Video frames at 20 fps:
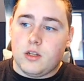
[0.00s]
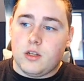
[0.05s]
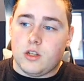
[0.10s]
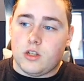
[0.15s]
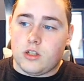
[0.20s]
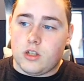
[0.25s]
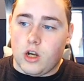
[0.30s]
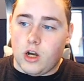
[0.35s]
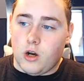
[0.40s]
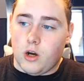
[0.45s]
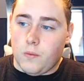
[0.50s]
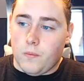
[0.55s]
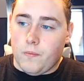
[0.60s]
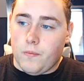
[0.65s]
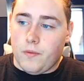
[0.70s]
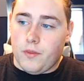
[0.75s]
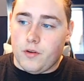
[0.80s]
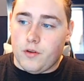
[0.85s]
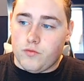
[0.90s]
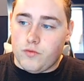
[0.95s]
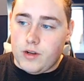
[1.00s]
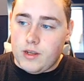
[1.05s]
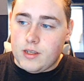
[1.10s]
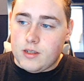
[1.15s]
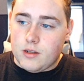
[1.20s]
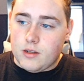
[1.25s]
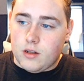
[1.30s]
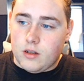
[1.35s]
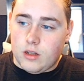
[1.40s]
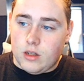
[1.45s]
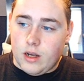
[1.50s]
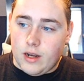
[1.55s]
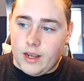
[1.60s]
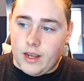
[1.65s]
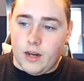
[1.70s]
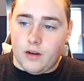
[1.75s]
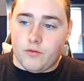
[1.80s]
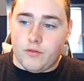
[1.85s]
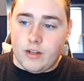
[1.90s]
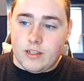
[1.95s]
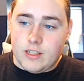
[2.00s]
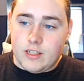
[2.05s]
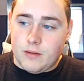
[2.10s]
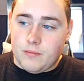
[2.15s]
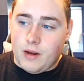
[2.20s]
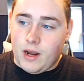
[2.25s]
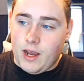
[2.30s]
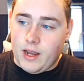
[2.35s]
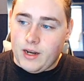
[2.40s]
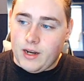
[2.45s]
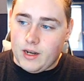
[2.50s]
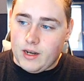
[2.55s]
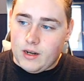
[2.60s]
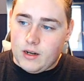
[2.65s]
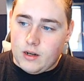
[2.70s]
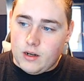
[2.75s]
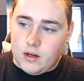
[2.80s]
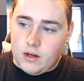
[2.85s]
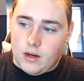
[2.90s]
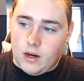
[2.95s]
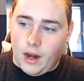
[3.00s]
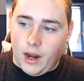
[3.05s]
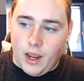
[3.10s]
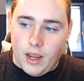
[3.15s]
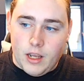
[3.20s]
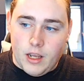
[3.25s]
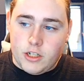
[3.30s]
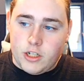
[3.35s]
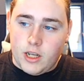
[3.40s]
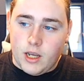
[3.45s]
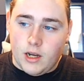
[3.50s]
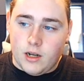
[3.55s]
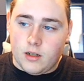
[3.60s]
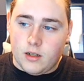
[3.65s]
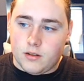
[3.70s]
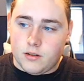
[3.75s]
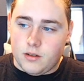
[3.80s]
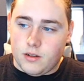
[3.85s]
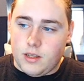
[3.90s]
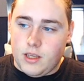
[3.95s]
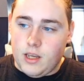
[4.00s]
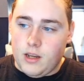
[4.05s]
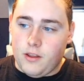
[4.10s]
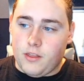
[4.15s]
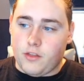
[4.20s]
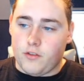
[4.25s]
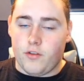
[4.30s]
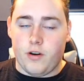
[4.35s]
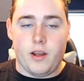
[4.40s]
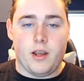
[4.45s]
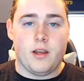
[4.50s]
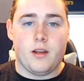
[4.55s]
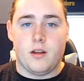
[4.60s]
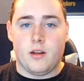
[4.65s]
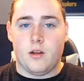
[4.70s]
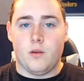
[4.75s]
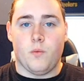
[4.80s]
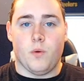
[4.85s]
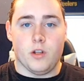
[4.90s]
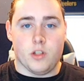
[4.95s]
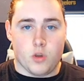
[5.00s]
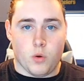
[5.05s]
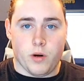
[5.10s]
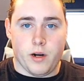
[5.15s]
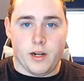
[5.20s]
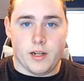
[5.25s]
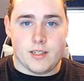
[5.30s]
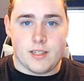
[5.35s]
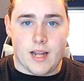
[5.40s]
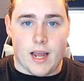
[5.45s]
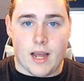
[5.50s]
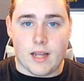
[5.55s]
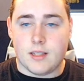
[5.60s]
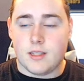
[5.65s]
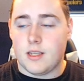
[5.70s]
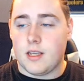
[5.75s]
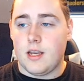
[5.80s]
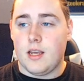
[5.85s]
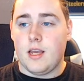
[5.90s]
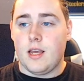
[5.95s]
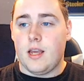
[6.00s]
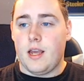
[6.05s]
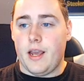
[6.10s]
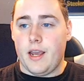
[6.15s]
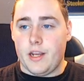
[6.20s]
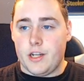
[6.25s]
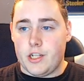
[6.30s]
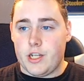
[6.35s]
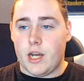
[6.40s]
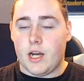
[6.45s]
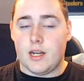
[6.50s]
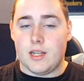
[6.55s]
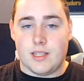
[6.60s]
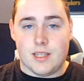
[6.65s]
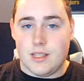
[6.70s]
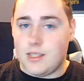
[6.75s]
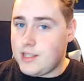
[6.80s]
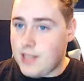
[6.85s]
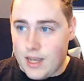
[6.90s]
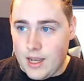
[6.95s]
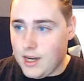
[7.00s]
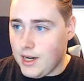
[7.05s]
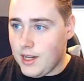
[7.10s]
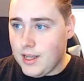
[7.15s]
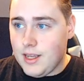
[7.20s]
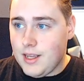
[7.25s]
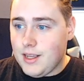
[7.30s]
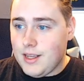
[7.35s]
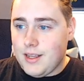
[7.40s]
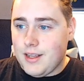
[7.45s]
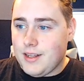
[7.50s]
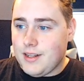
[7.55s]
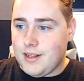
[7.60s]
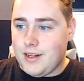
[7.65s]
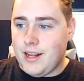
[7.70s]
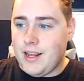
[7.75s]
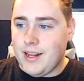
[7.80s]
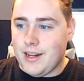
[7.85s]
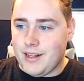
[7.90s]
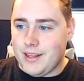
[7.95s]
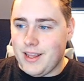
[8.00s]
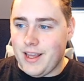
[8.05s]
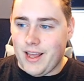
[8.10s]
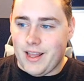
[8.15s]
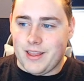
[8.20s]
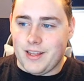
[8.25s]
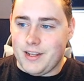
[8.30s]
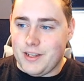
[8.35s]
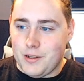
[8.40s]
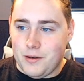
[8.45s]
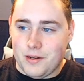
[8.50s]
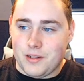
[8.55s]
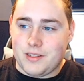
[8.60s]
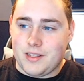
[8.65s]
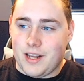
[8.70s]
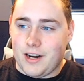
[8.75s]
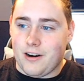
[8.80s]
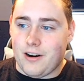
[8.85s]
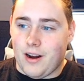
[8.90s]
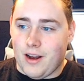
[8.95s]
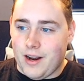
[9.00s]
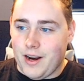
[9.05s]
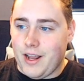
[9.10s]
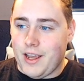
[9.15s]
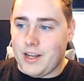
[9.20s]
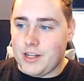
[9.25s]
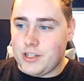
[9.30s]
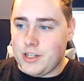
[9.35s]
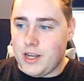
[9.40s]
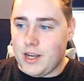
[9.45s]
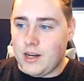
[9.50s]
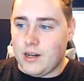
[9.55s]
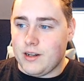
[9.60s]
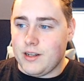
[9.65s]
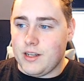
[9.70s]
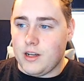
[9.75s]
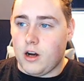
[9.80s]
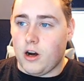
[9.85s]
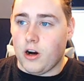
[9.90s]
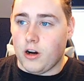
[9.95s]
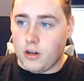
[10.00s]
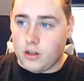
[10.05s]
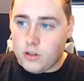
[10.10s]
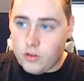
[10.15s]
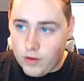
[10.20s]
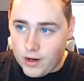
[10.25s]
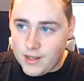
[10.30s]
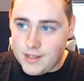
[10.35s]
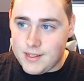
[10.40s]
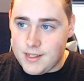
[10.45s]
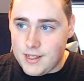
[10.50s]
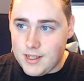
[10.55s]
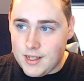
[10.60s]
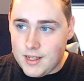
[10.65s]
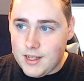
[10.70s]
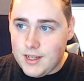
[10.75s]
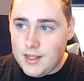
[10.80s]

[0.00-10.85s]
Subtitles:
So reasoning behind it, AGL Key 3, 120 stats. AGL is insane. The units that are on AGL are crazy.